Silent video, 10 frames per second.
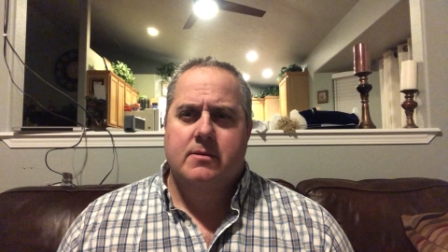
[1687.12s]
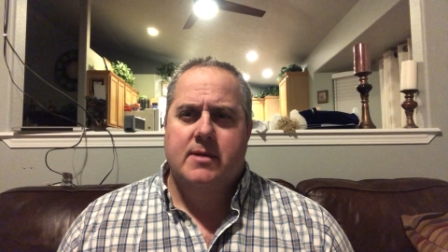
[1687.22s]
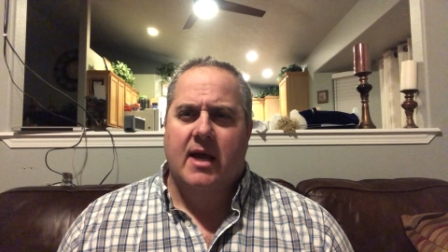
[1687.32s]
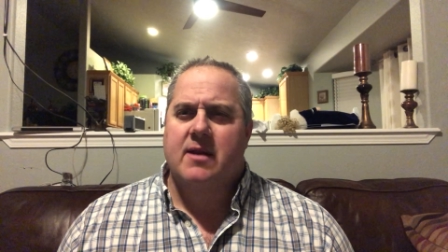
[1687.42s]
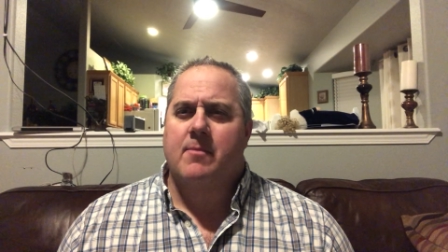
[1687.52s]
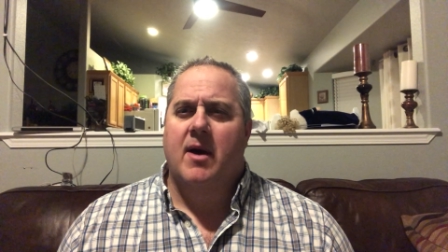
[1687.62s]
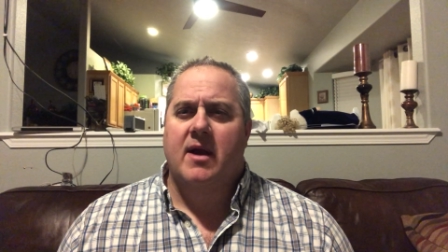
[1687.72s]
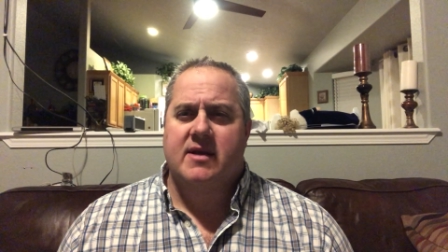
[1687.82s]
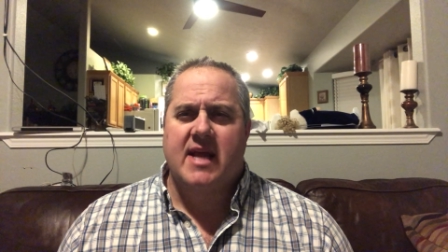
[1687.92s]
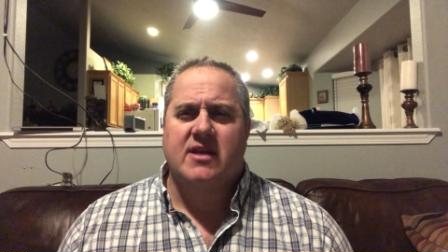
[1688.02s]
Take to
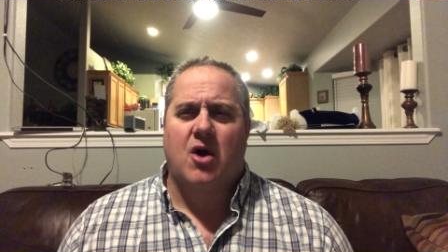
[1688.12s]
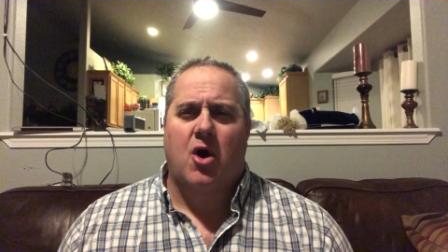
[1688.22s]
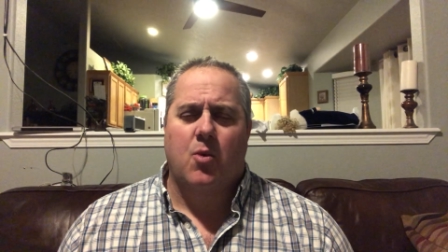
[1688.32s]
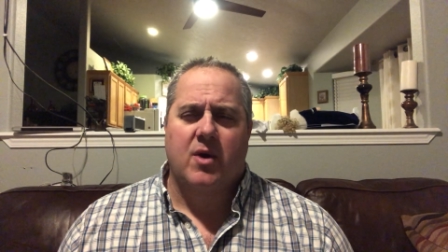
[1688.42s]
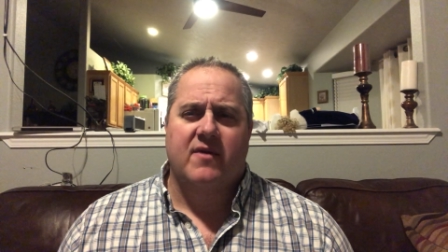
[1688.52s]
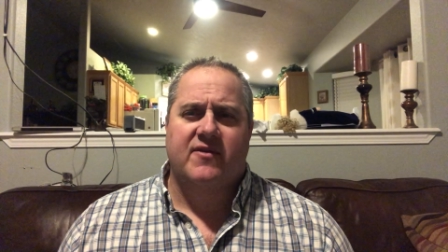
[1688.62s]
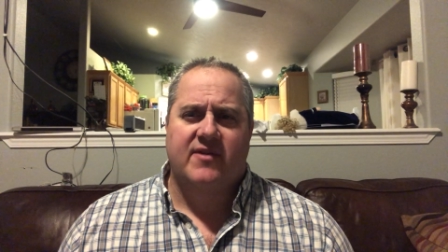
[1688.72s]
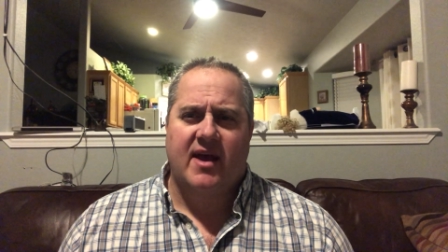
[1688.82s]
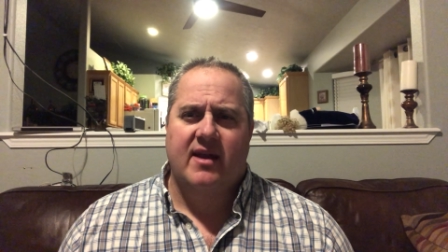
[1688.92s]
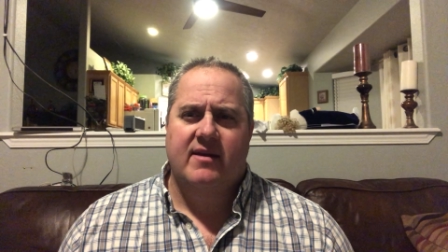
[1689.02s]
mind, take to heart what I've
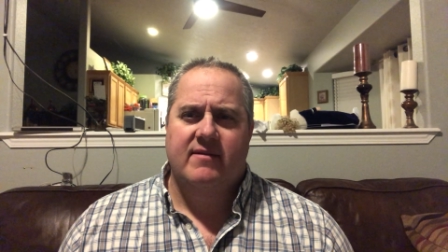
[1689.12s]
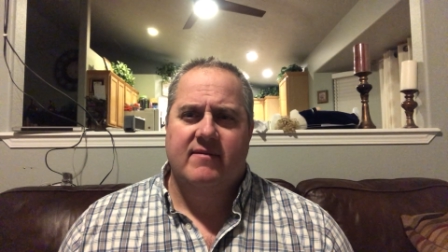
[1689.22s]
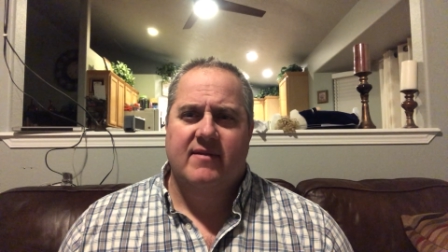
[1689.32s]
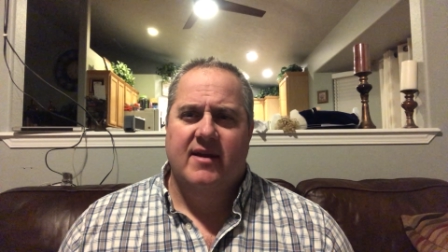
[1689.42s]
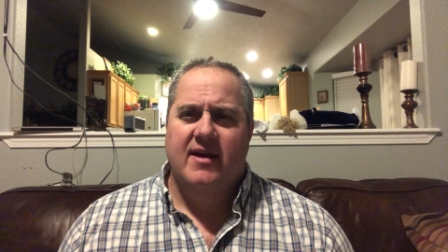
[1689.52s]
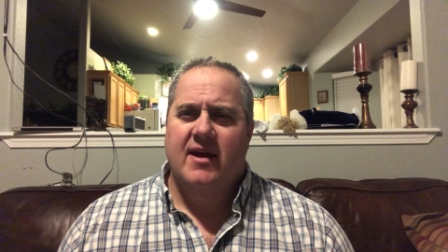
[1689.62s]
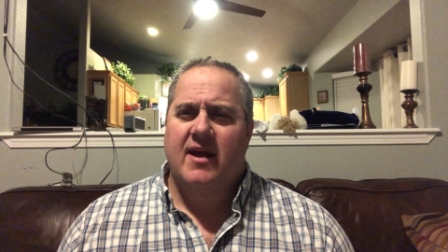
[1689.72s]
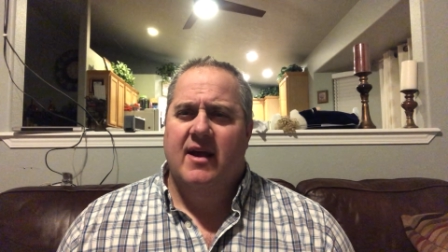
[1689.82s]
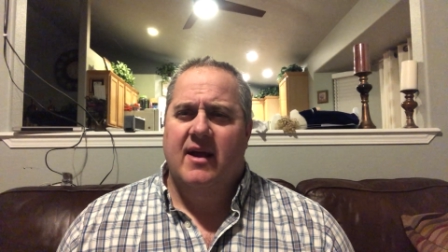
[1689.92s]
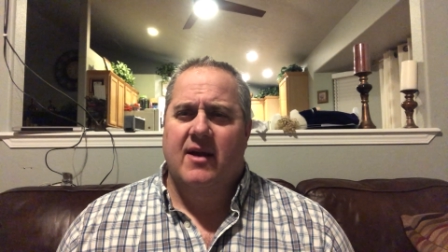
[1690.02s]
said,
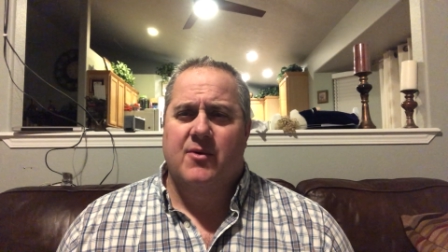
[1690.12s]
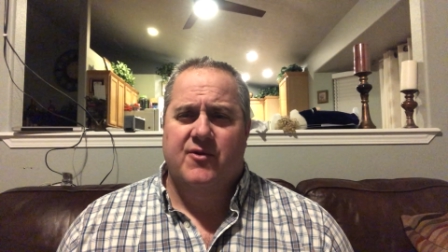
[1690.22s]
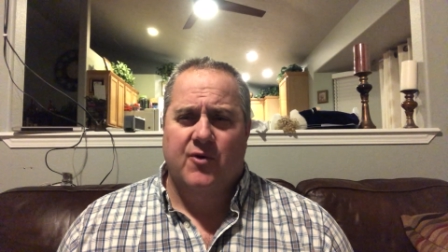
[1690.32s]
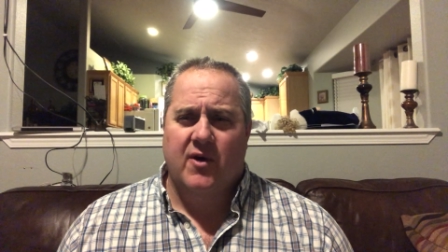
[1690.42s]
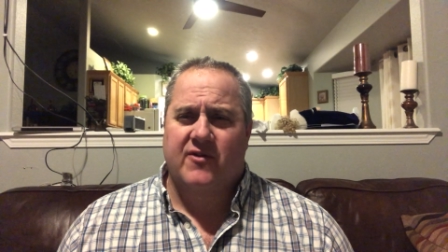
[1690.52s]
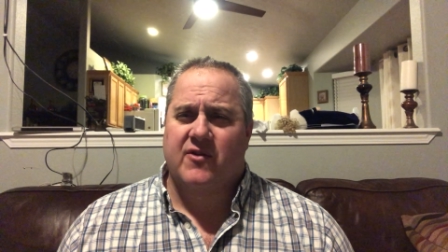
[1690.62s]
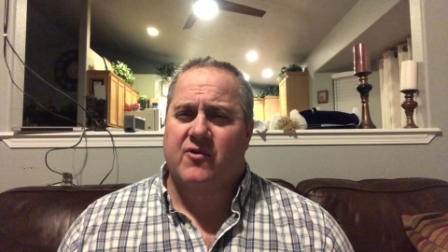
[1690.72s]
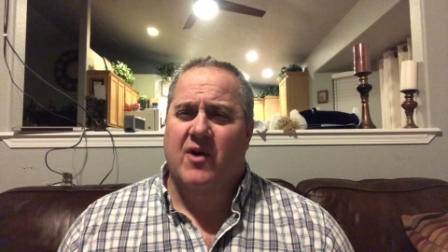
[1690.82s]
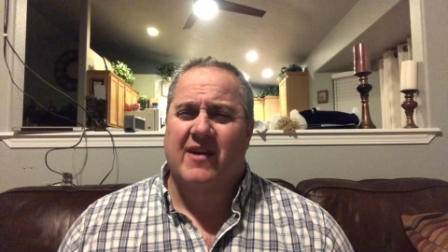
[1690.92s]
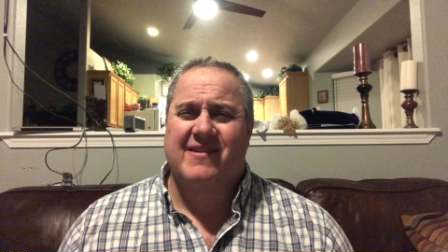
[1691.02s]
and rejoice because
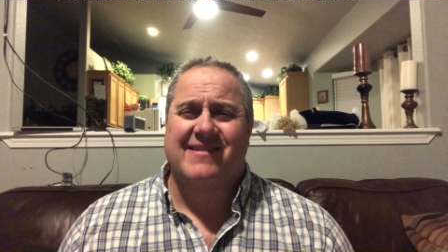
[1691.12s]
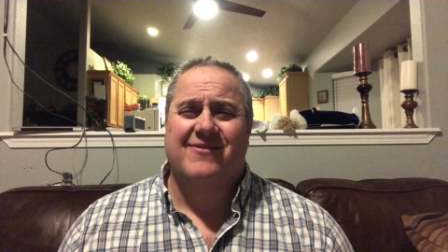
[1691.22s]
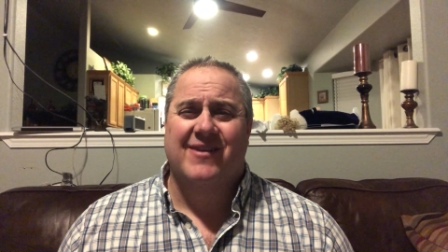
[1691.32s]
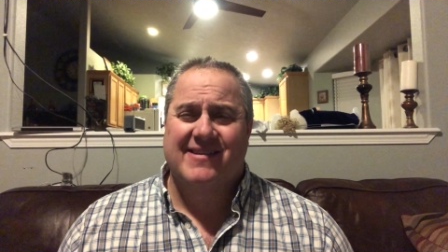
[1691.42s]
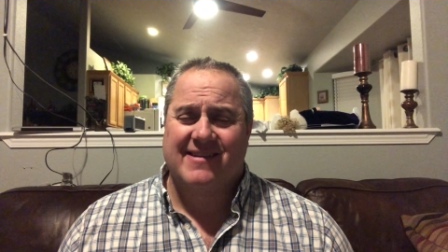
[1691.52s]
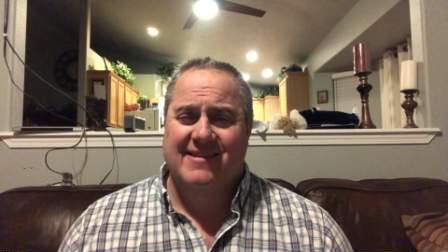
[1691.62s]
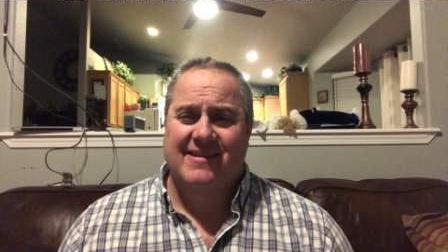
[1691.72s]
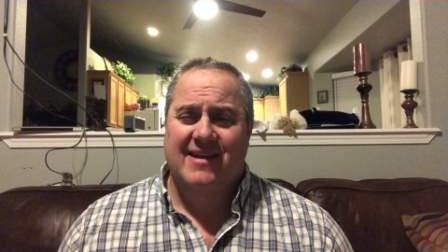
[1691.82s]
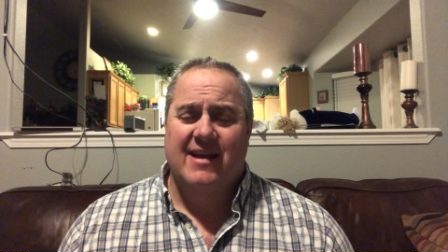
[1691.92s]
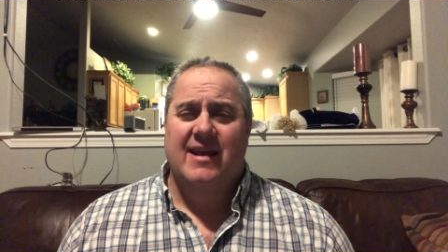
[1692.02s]
Christ is risen.
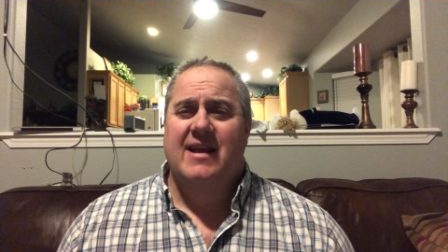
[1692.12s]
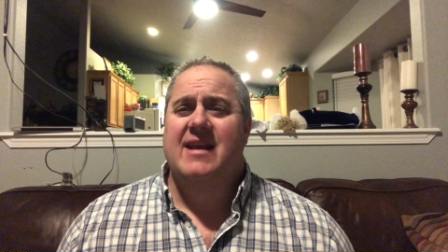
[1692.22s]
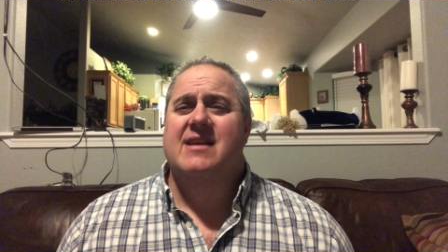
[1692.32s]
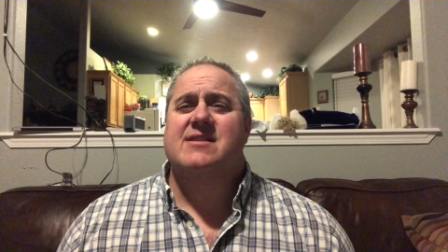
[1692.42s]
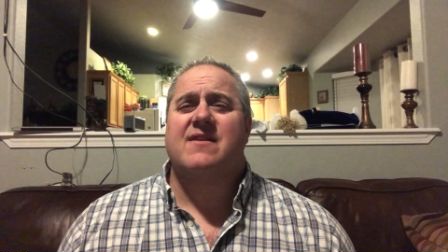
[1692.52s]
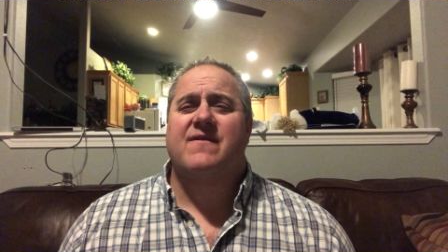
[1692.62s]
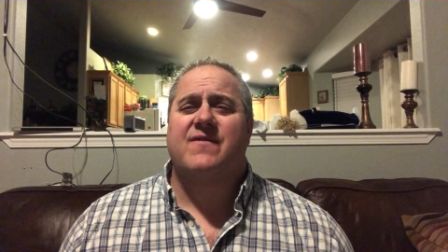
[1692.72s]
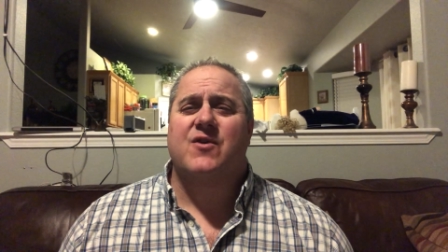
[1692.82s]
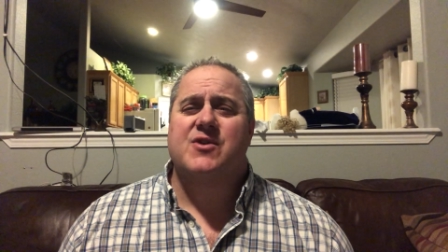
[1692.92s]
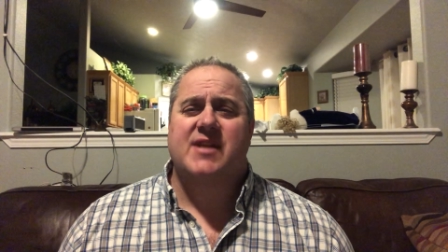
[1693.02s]
He is the
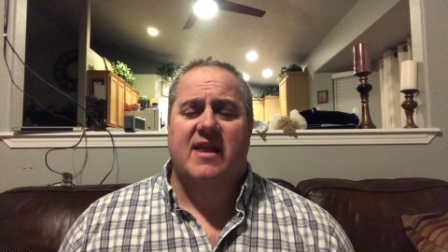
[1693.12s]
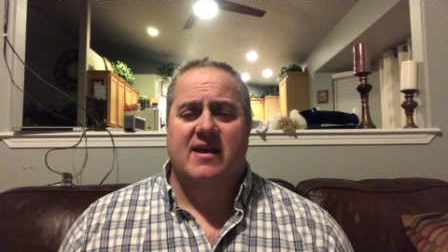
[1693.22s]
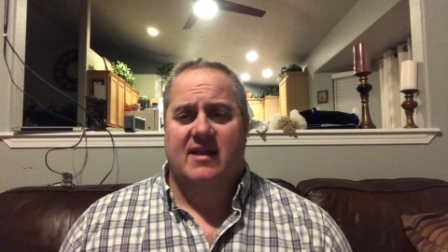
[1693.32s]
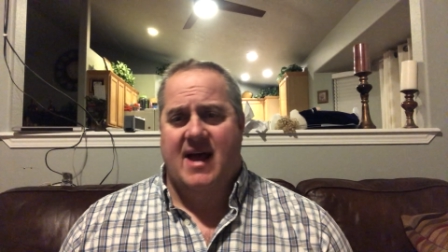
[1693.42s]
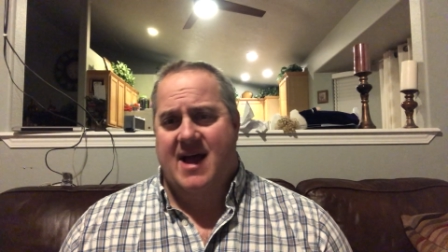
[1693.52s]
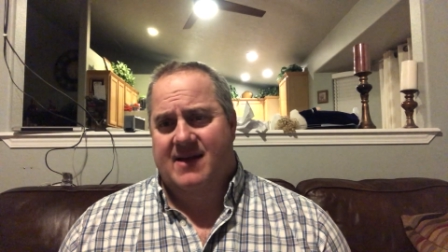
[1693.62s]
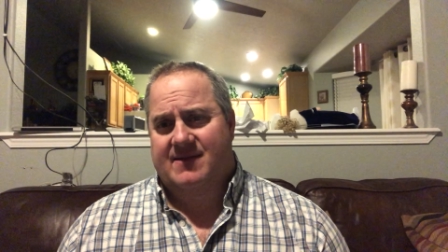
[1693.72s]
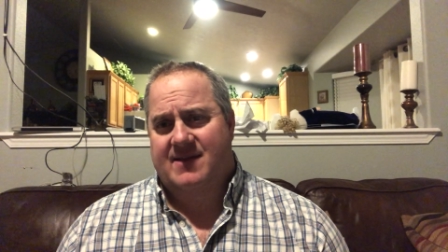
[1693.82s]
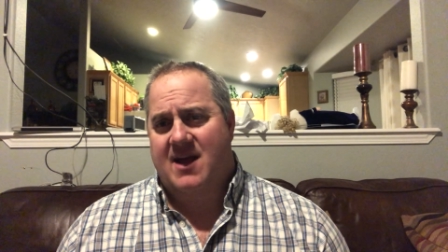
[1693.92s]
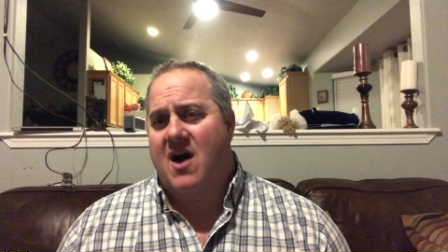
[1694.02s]
first and the
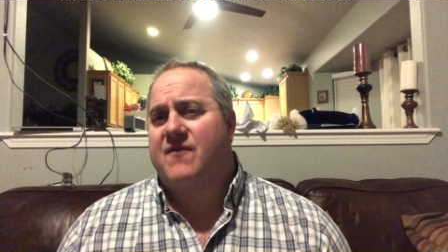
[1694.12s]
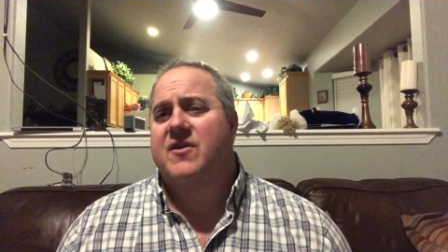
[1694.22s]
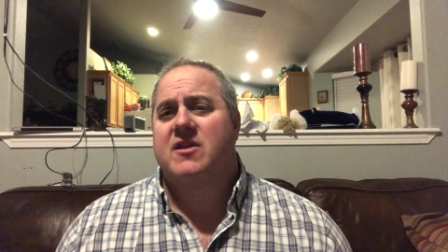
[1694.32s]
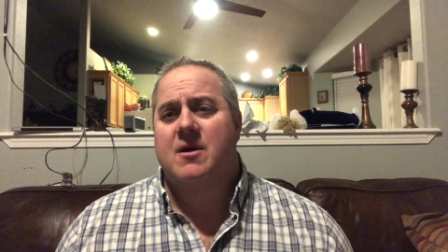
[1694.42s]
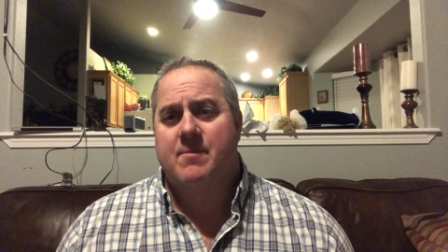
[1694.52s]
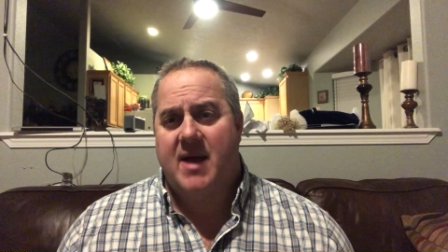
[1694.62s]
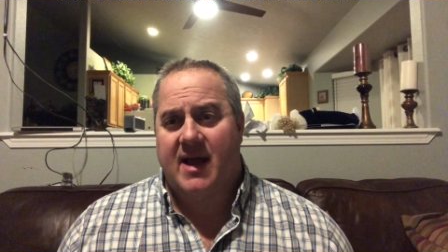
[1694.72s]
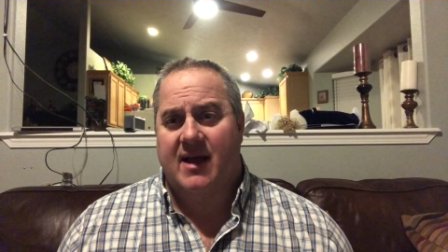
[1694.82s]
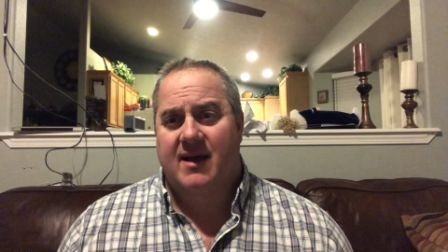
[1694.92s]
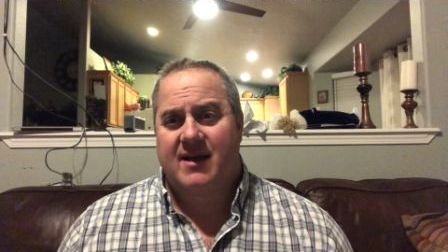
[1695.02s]
last, the Alpha and the
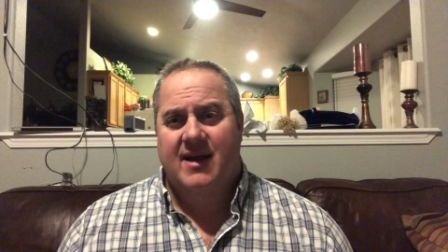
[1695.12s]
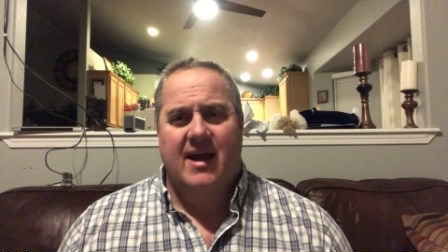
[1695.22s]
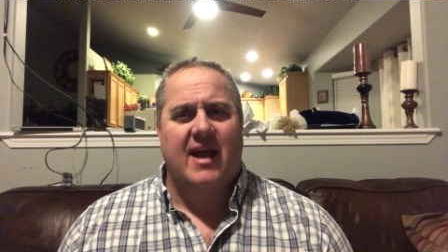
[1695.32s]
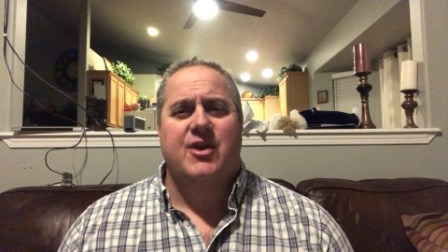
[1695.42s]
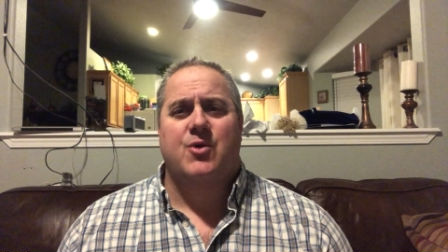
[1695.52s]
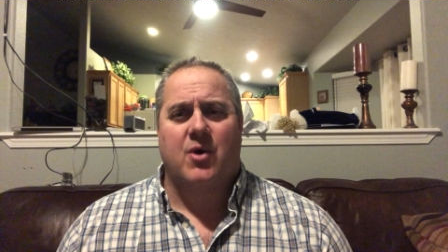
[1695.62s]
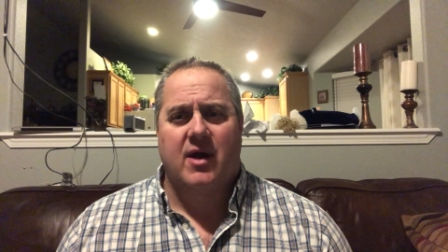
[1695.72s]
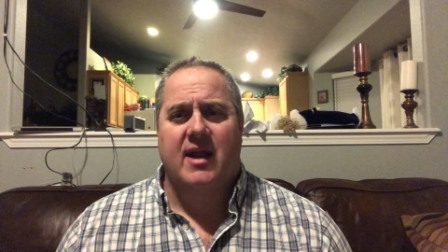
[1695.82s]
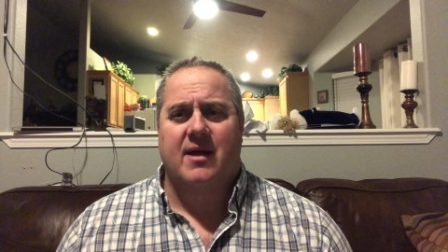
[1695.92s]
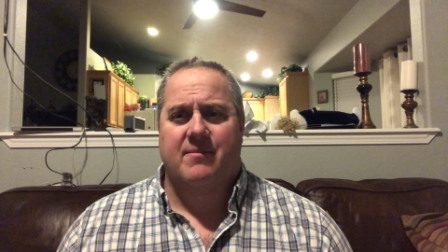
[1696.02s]
Omega, and you are
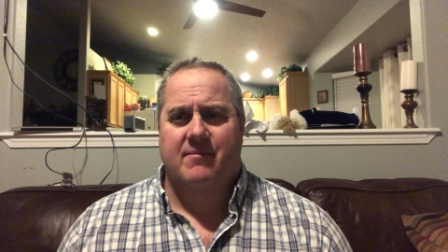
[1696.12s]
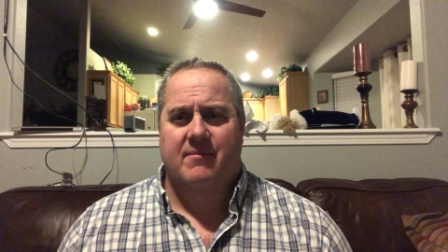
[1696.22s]
in him.